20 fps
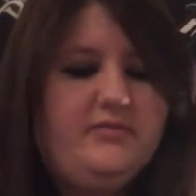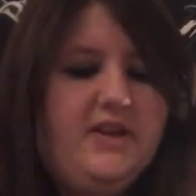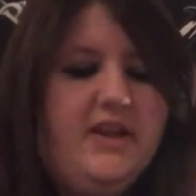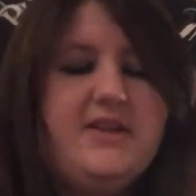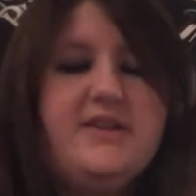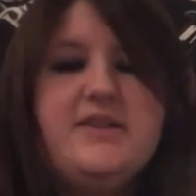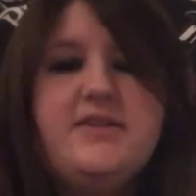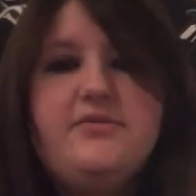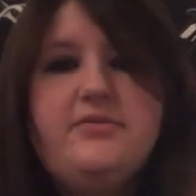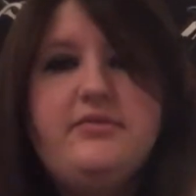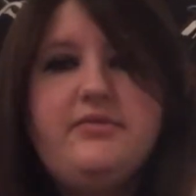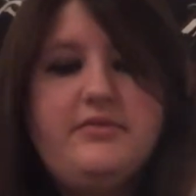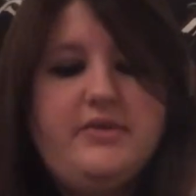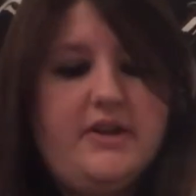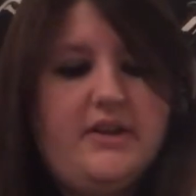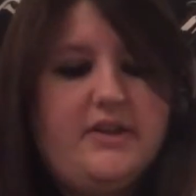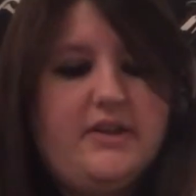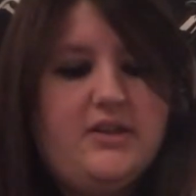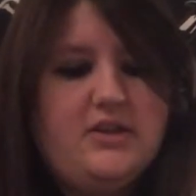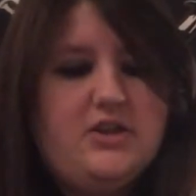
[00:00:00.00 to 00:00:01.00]
and didn't
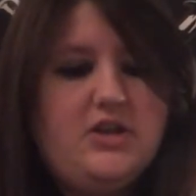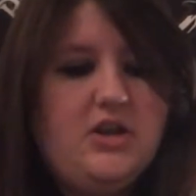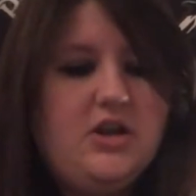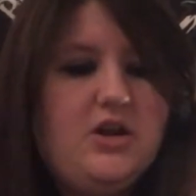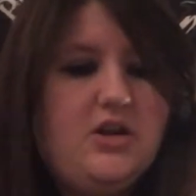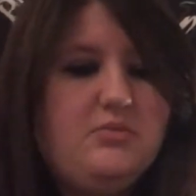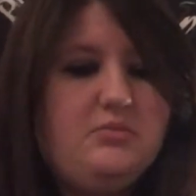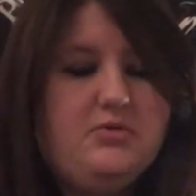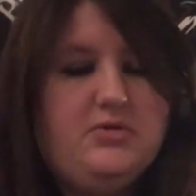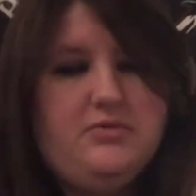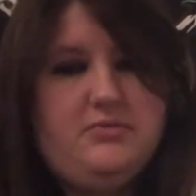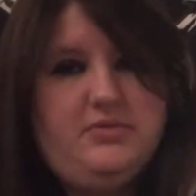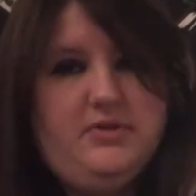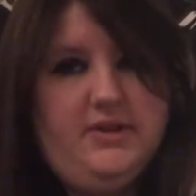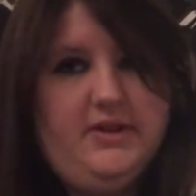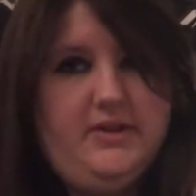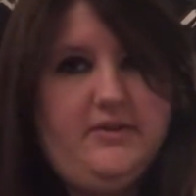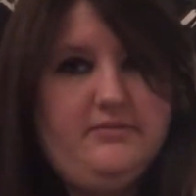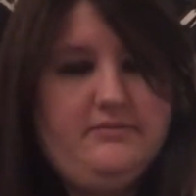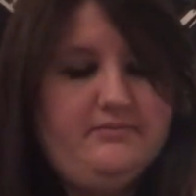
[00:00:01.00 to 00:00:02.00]
read the chart
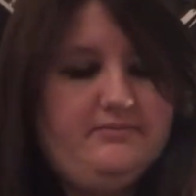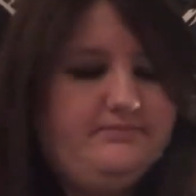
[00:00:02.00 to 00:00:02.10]
properly.